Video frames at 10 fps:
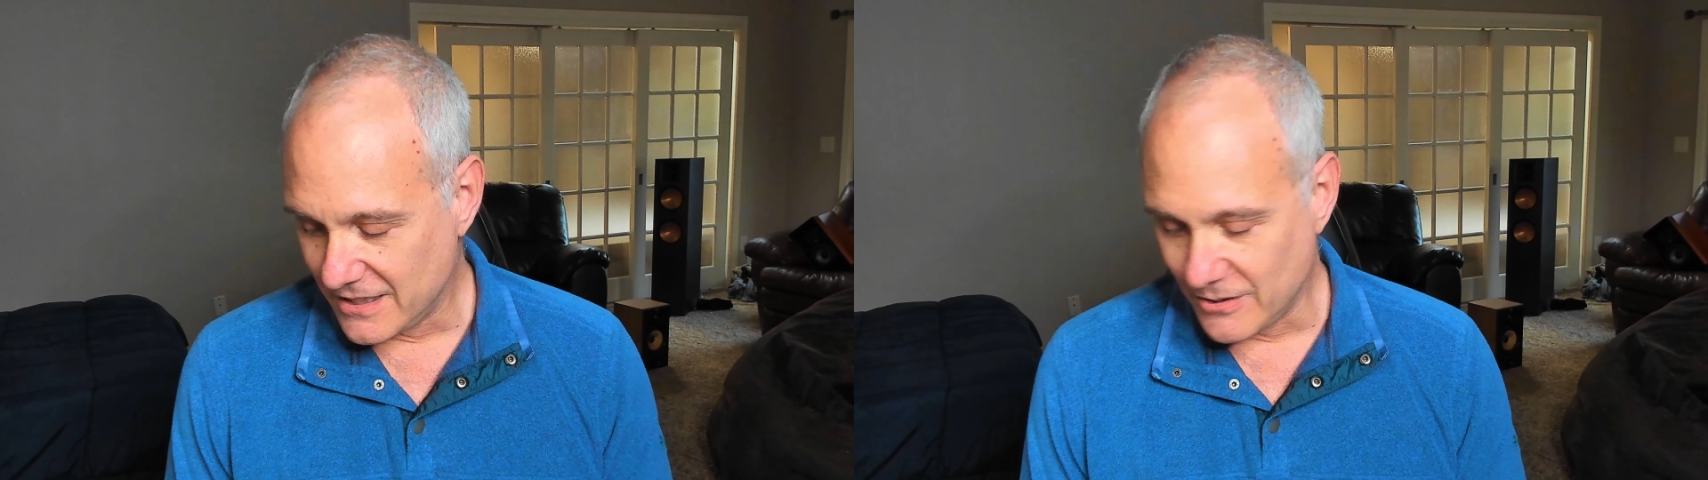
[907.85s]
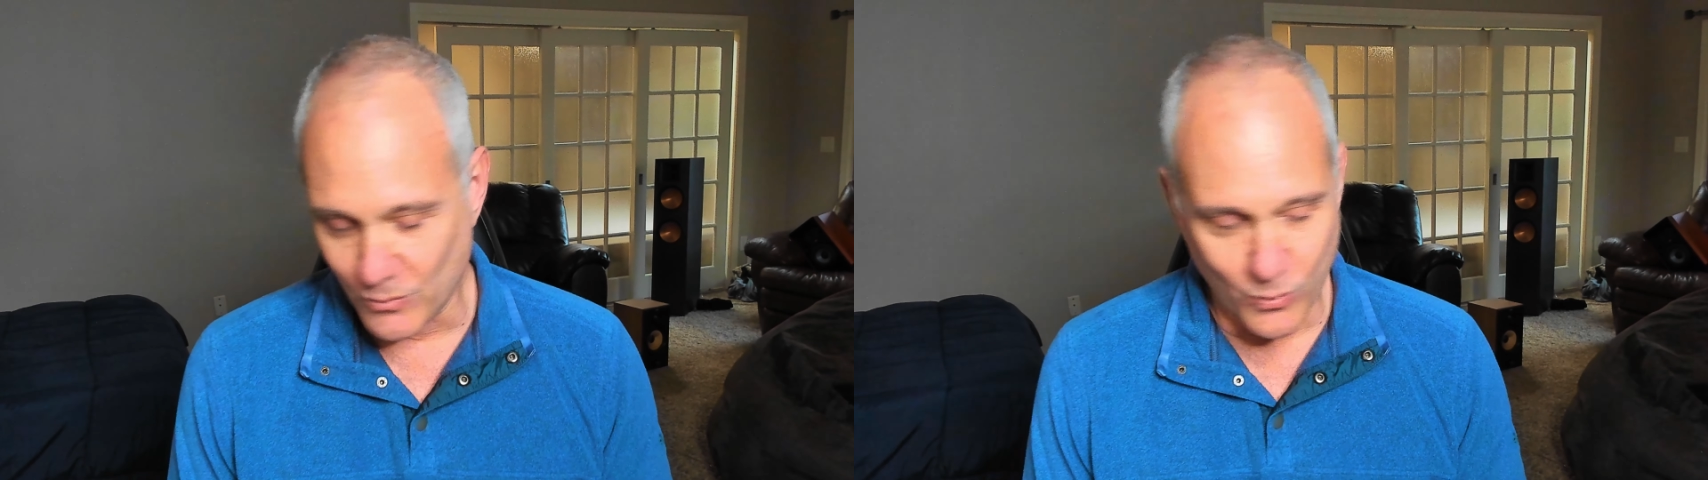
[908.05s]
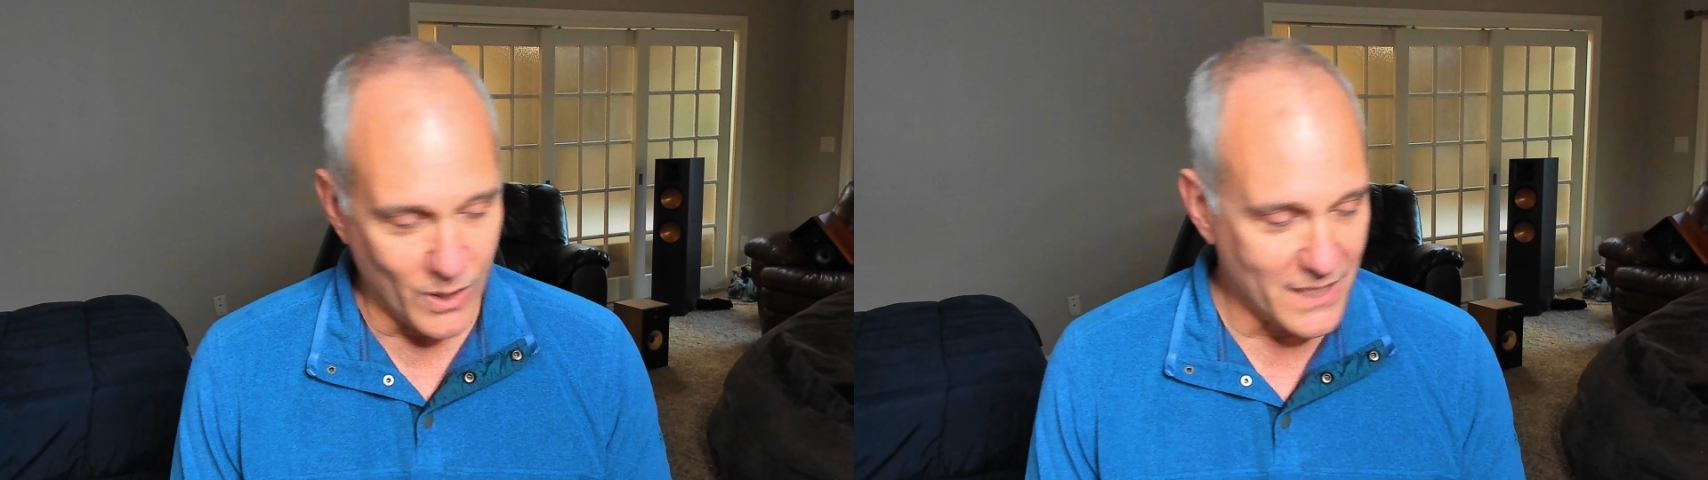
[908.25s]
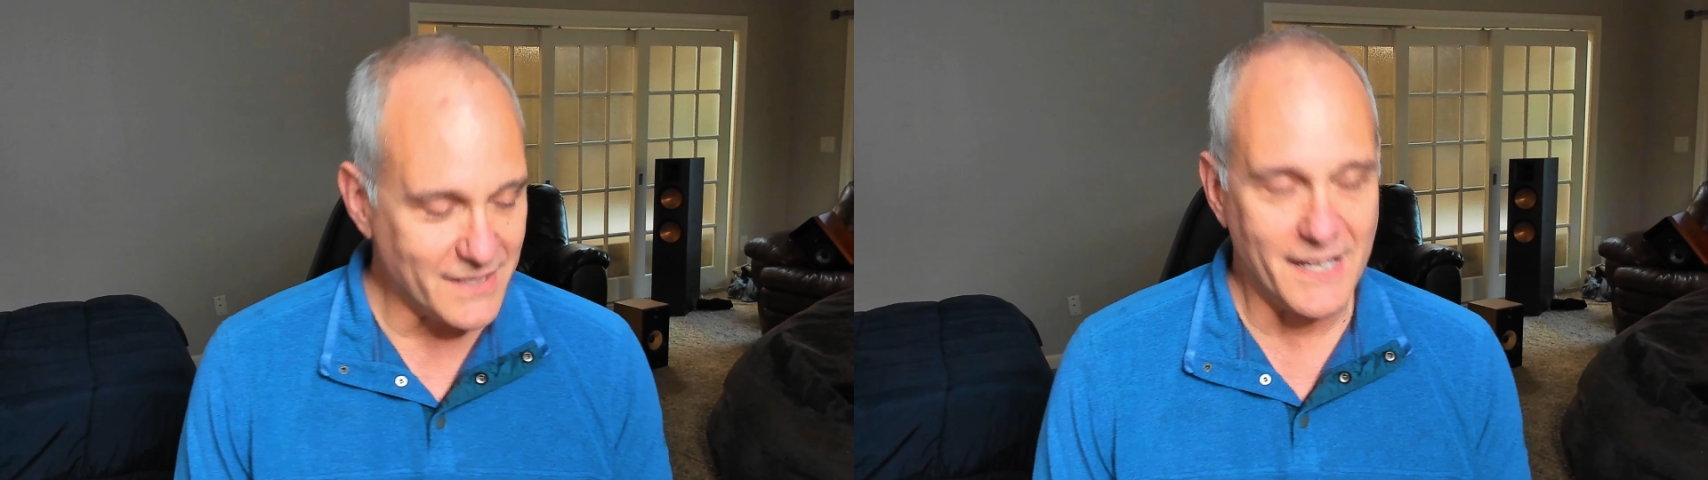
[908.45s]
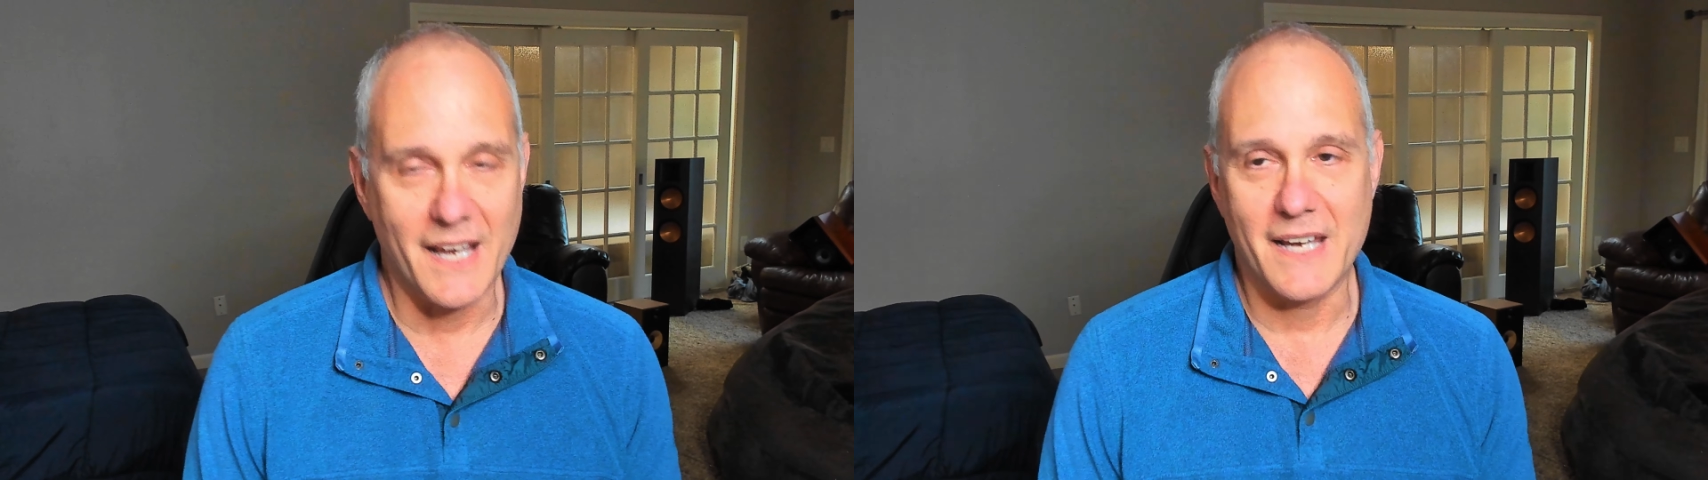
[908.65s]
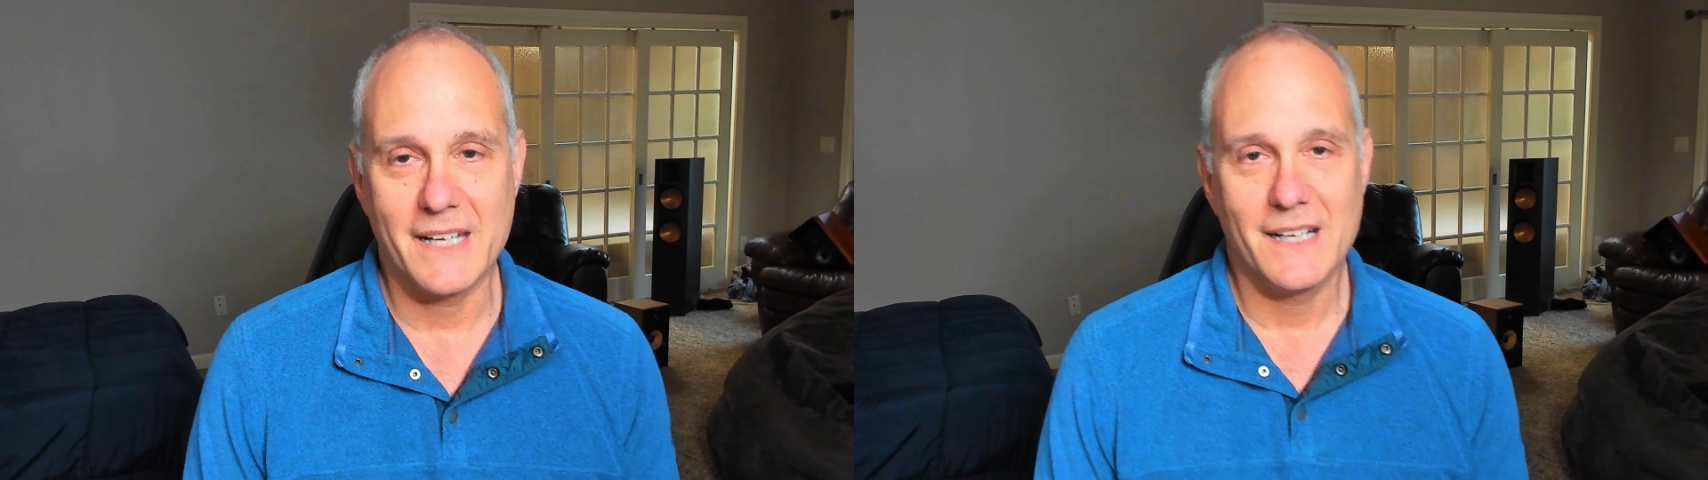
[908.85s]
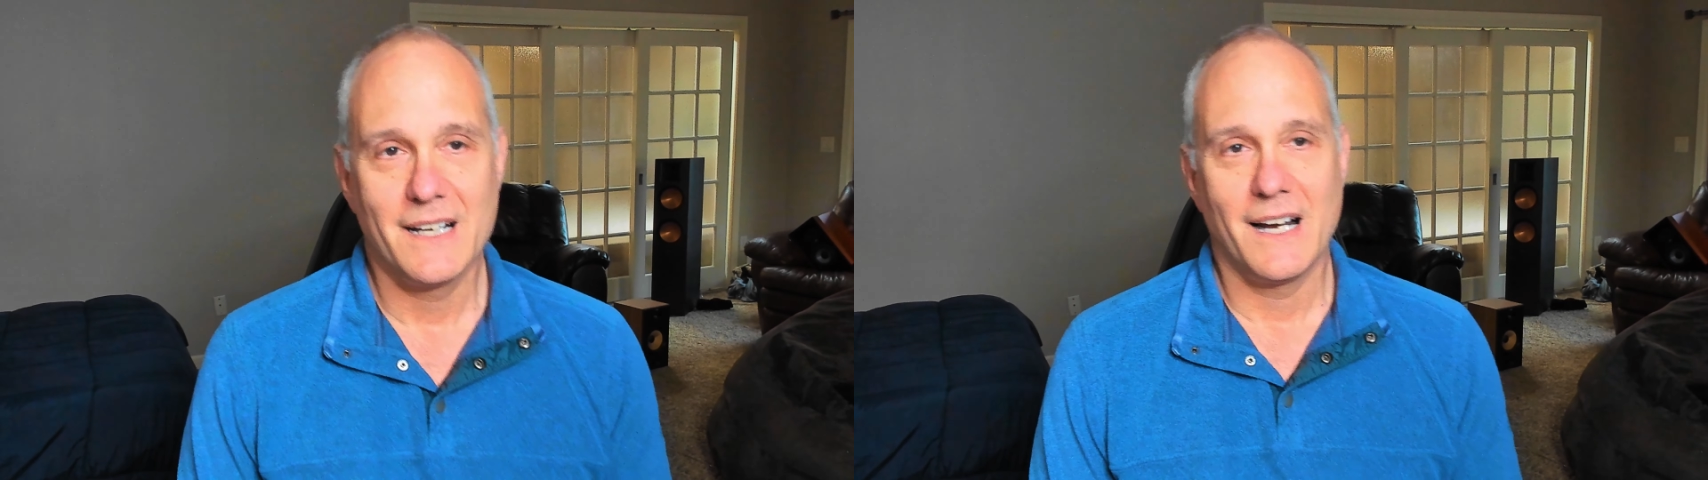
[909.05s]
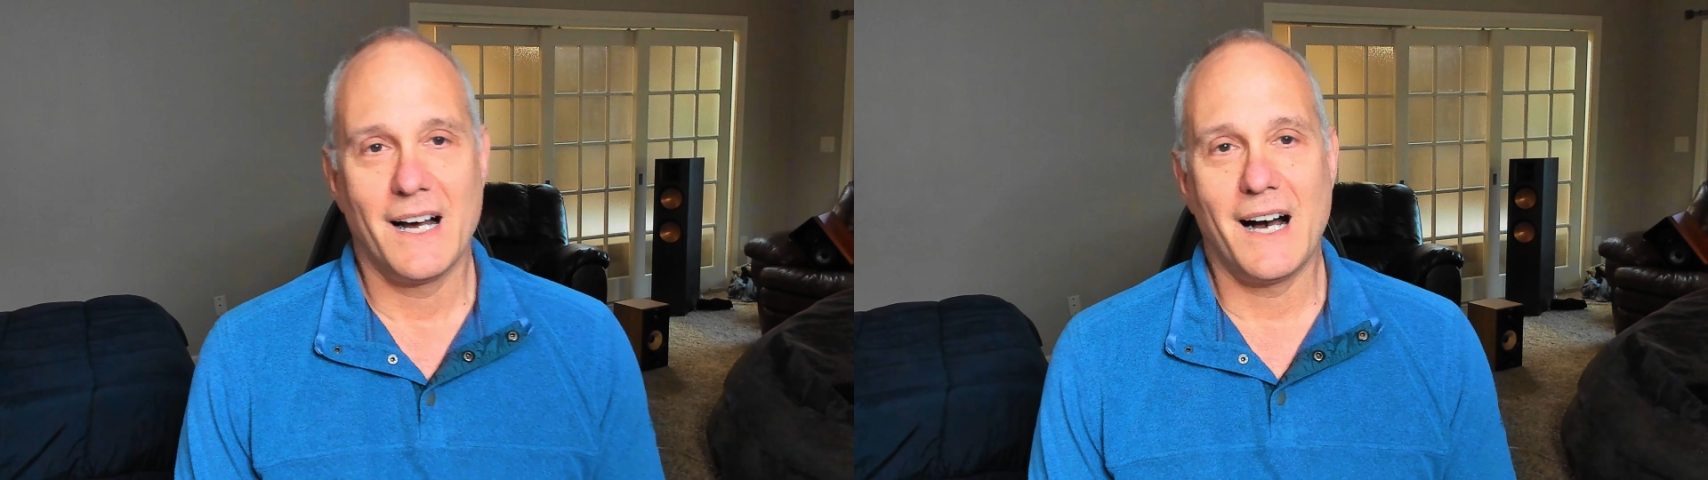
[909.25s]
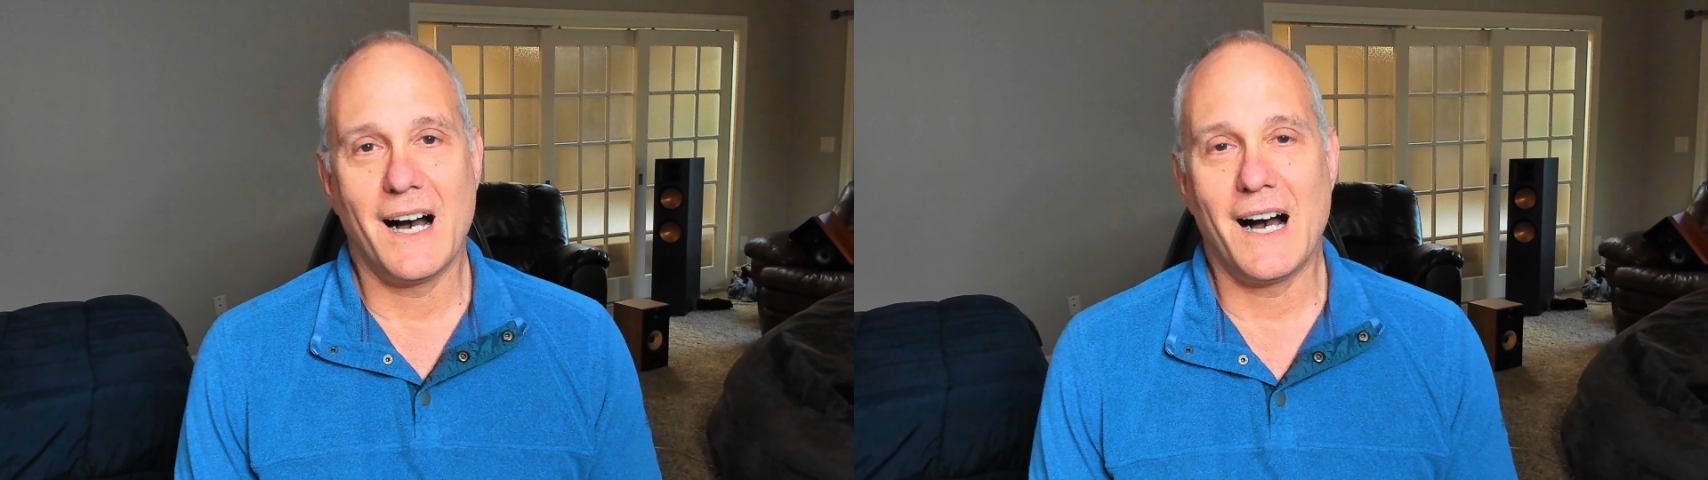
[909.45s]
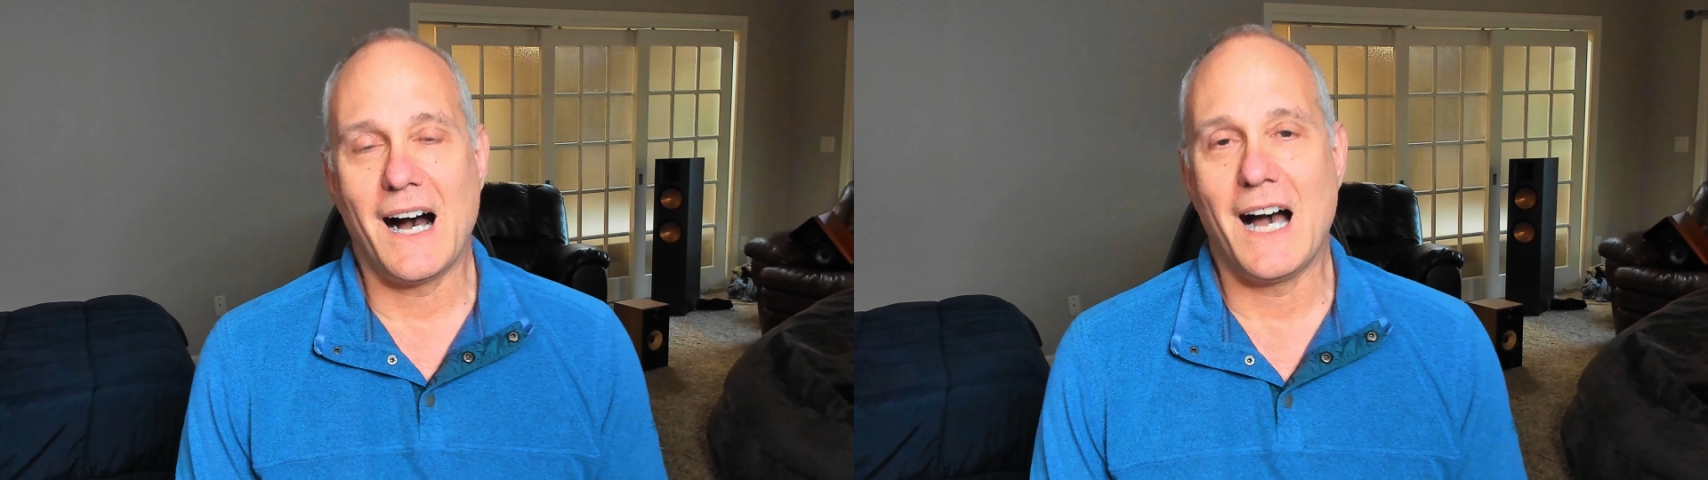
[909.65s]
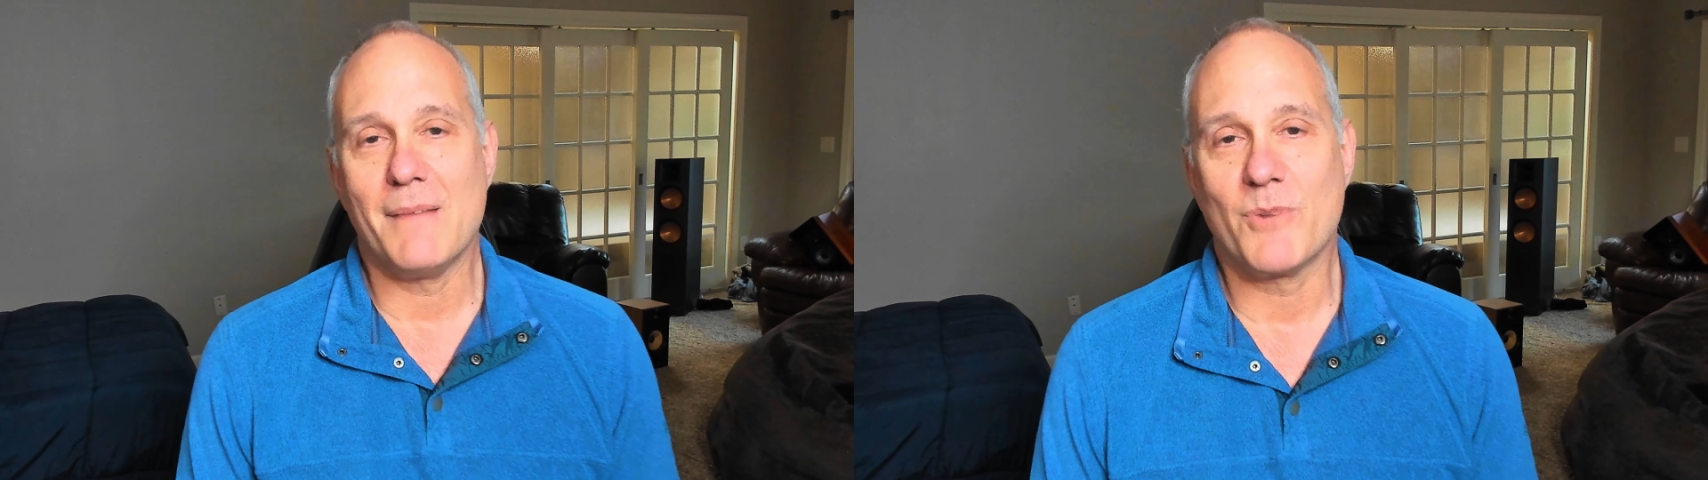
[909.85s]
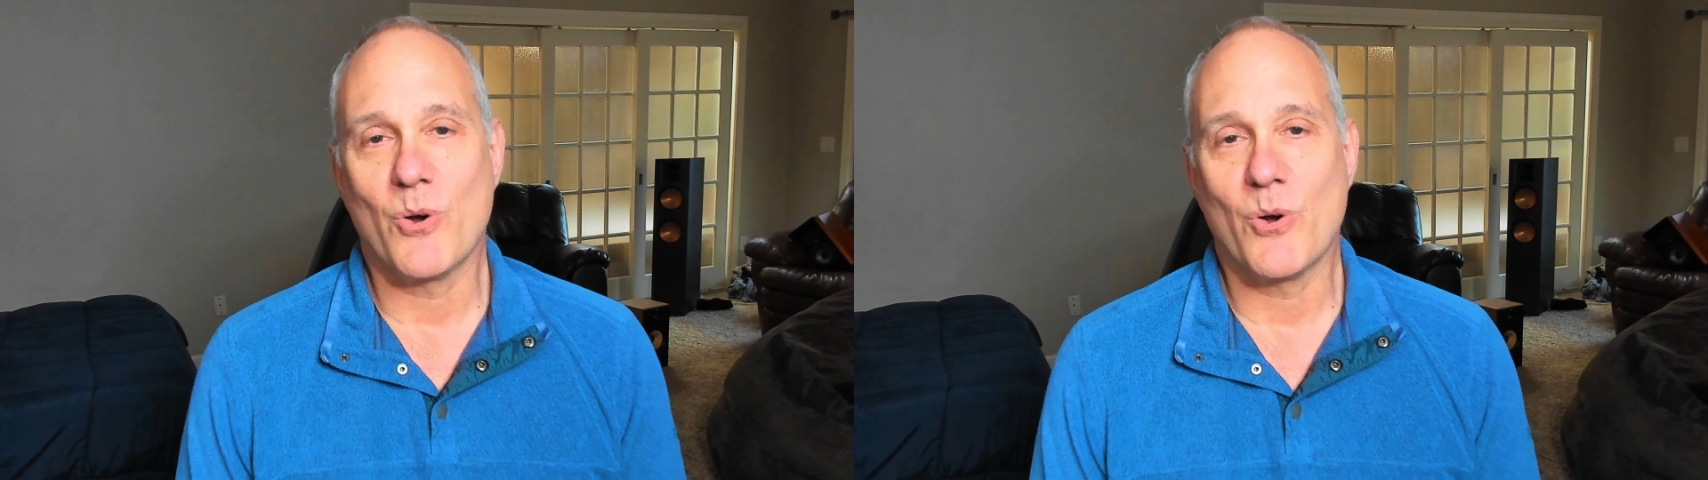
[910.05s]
One day, I'm